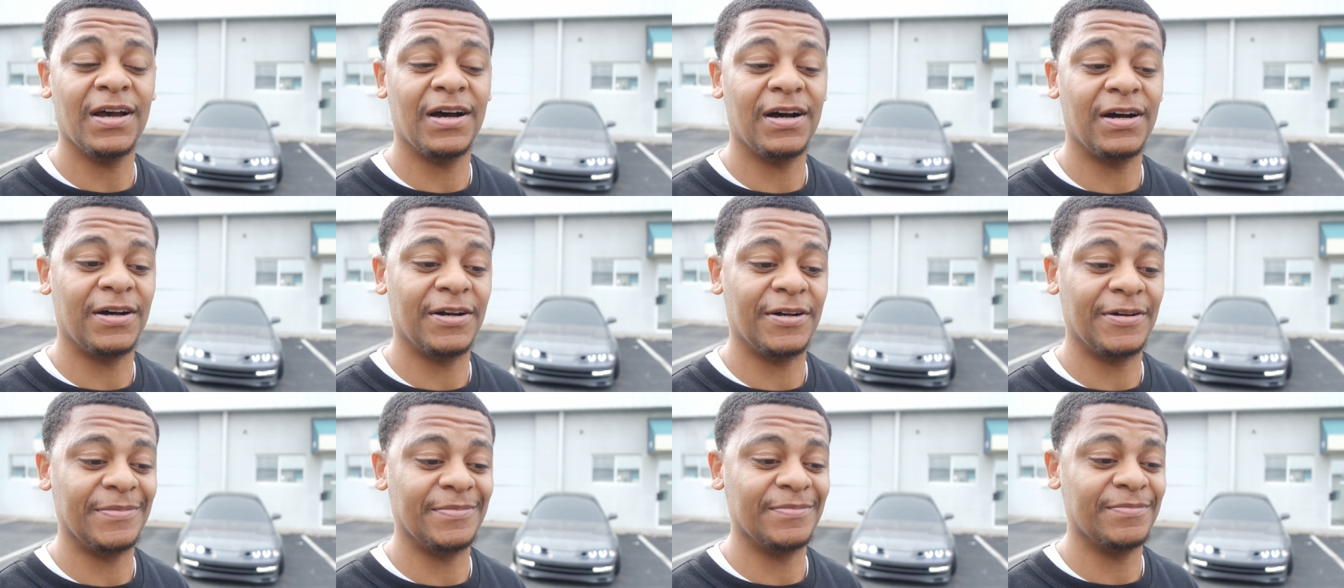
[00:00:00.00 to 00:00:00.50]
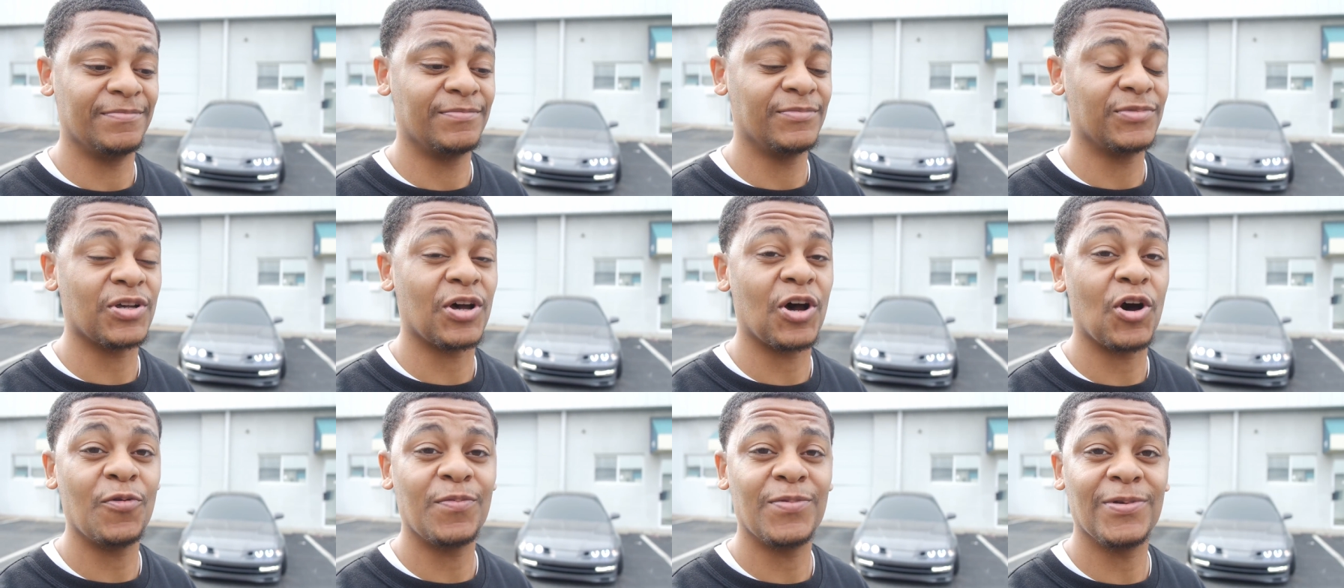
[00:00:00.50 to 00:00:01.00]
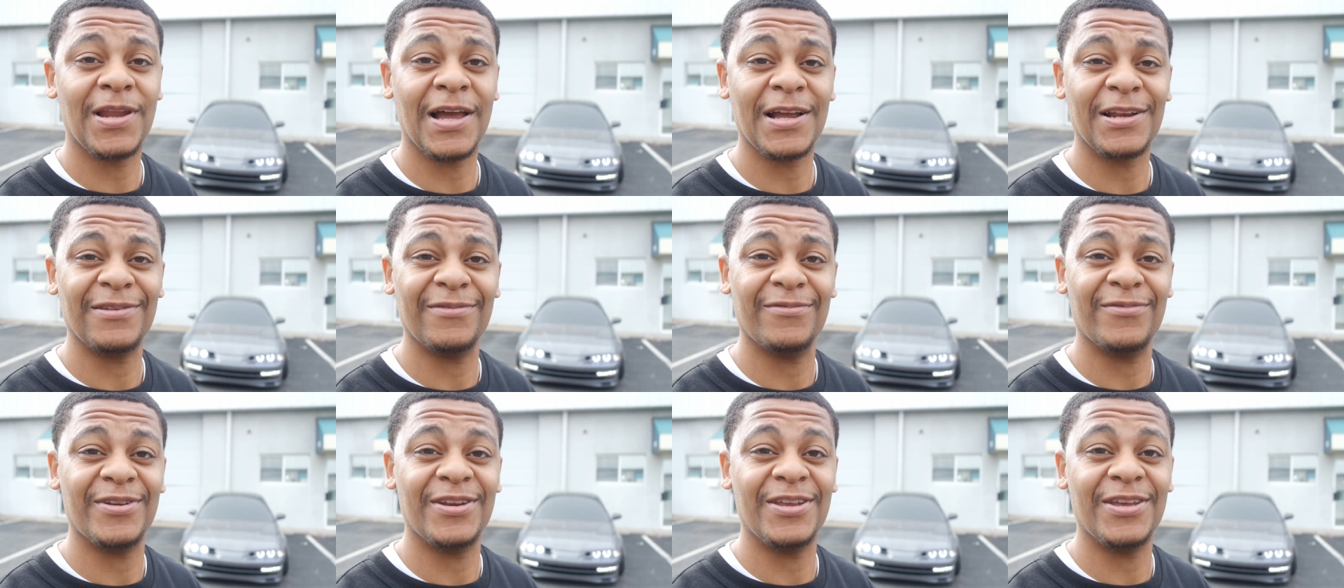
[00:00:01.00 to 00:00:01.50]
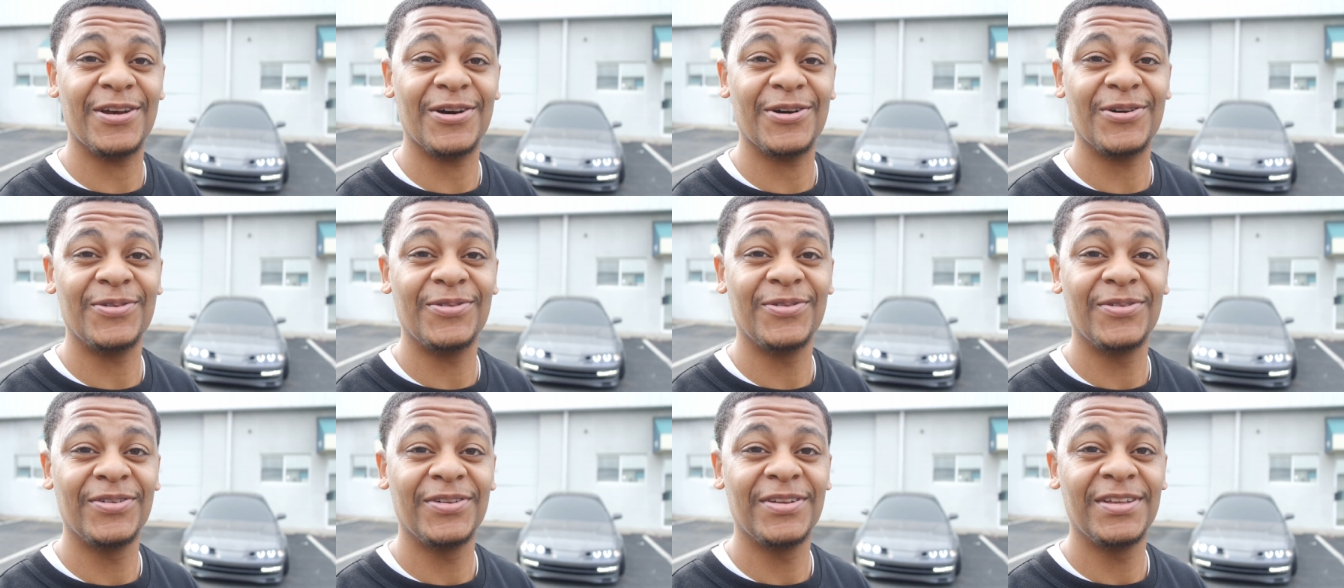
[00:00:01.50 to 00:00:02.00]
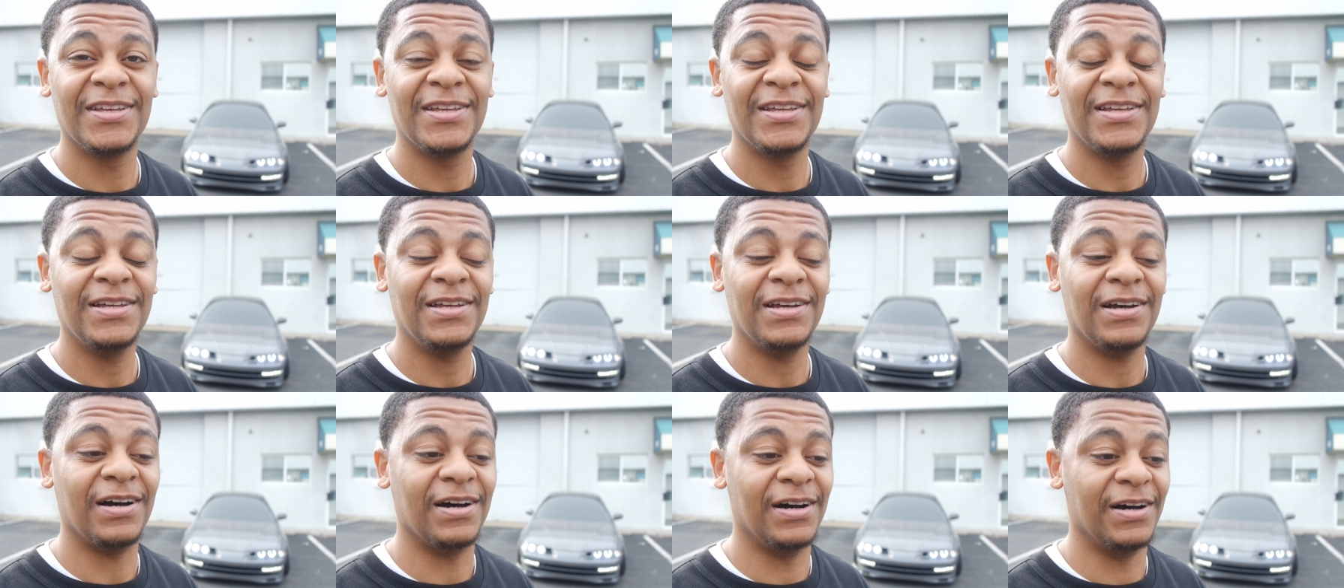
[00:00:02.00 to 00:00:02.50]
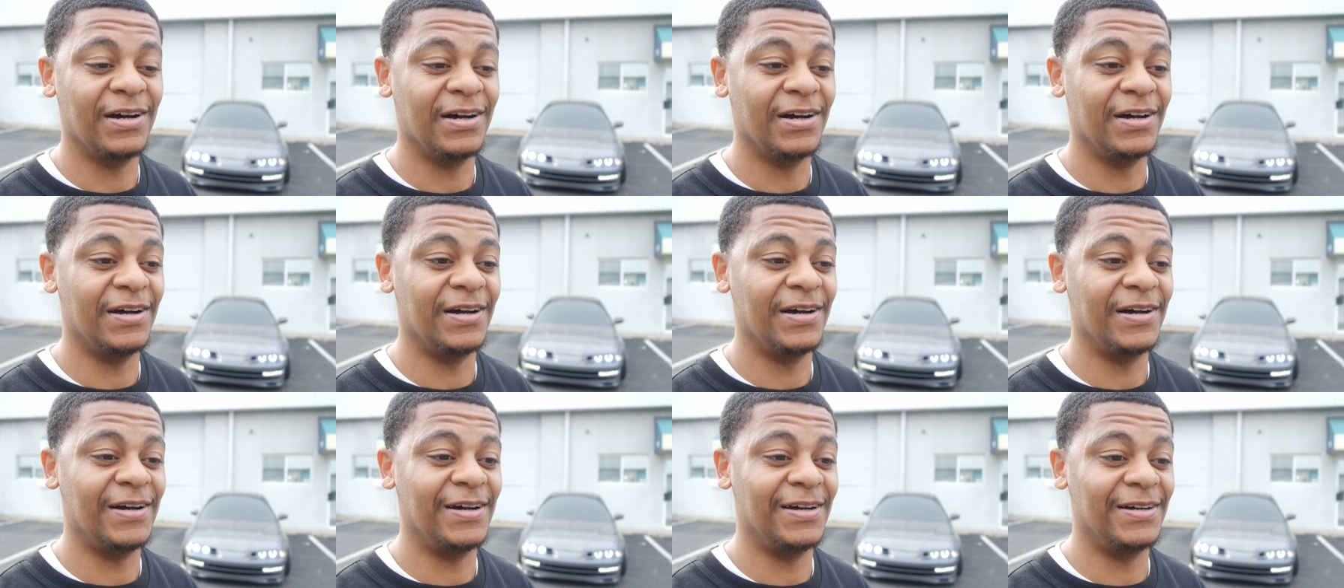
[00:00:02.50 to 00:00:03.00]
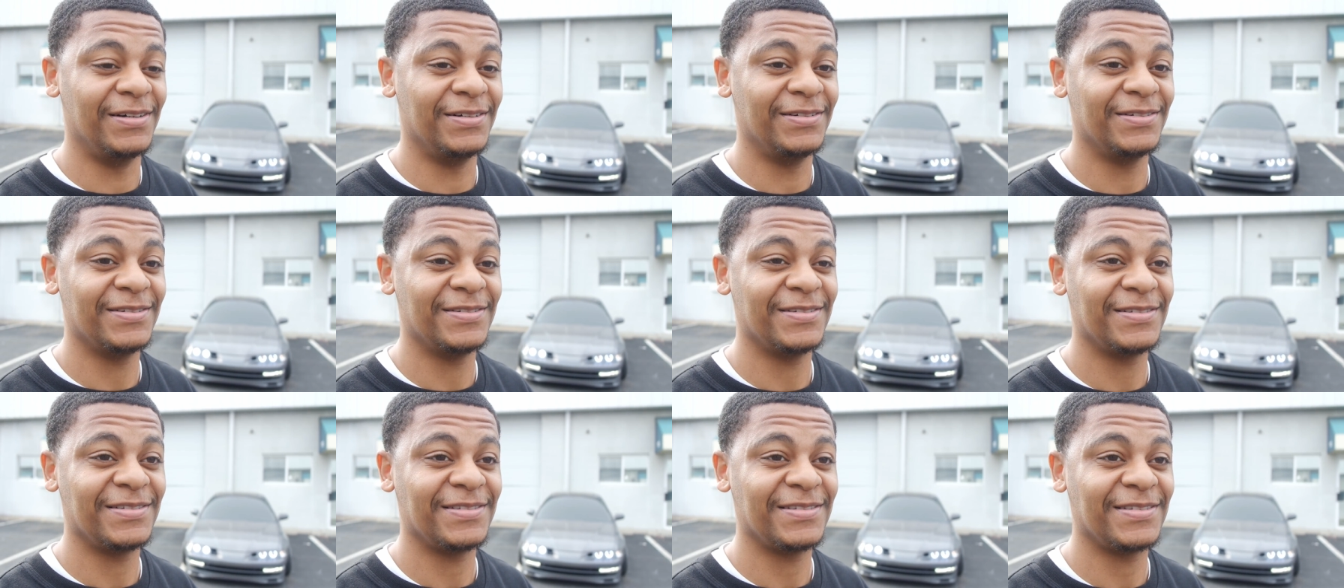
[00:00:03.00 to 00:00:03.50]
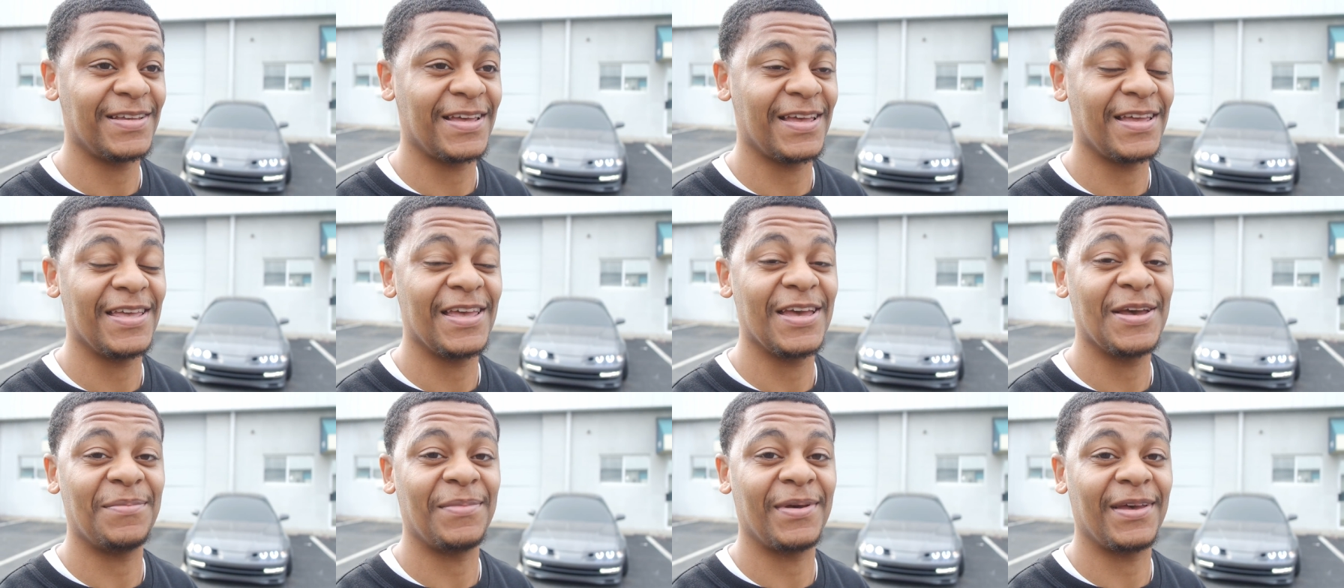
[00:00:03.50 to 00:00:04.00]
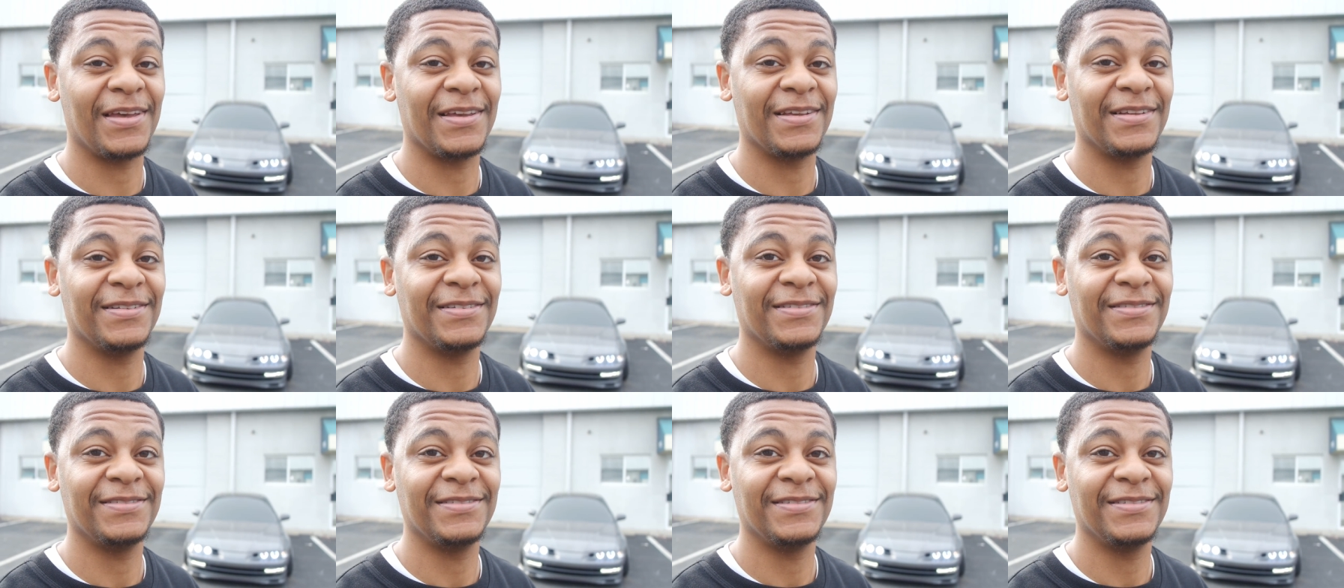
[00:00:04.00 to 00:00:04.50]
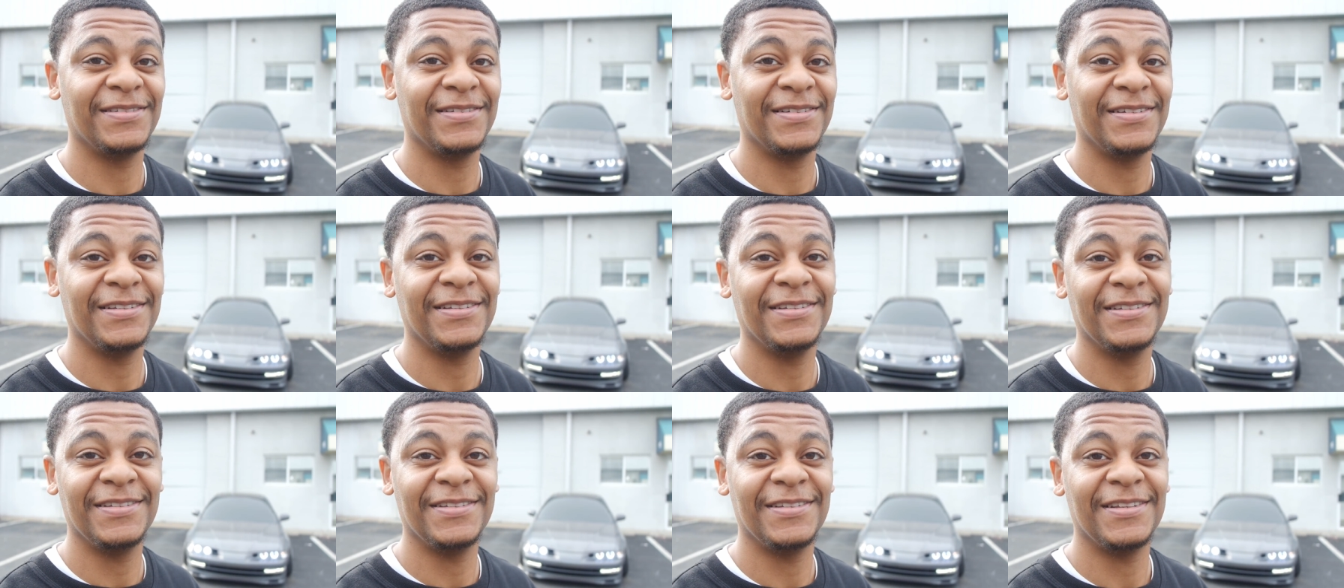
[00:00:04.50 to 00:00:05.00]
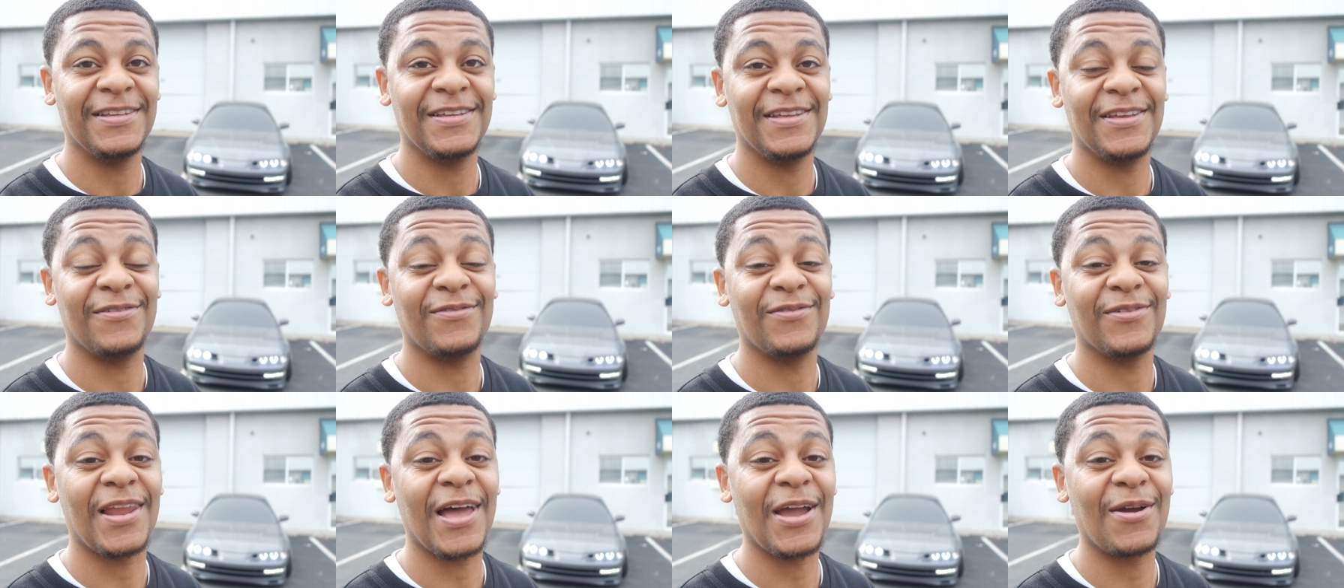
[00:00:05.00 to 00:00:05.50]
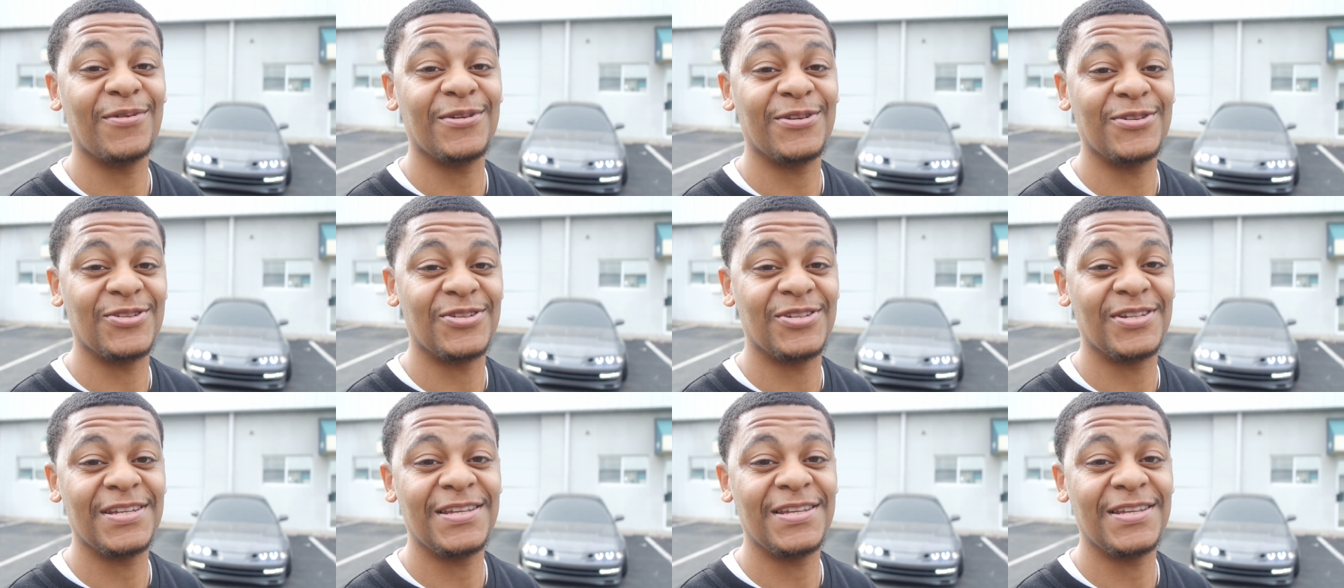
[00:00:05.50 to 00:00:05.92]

Um, so I hope you liked the video. Uh, and yeah, man. like what you